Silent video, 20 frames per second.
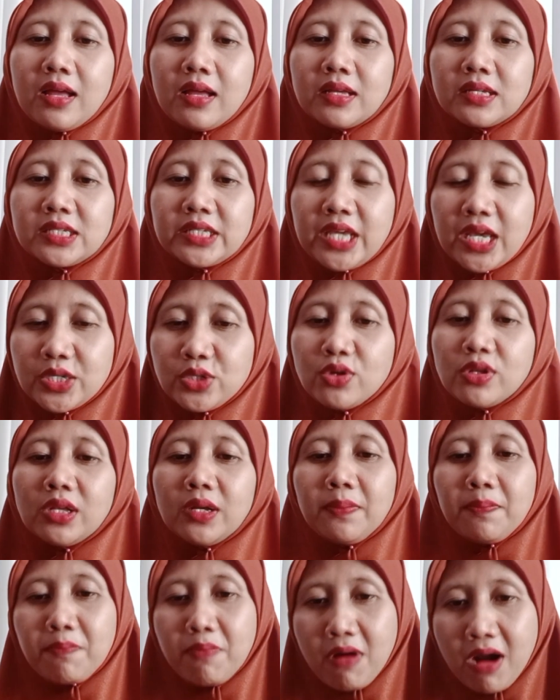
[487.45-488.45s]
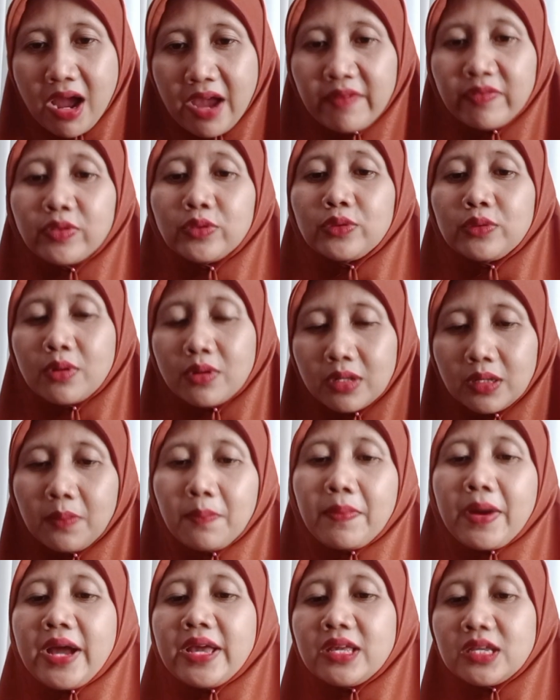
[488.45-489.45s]
schedule a private talk
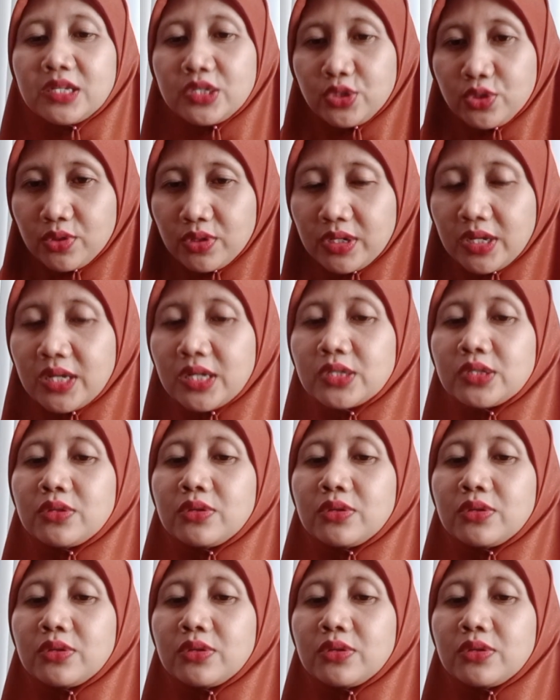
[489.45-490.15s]
by a student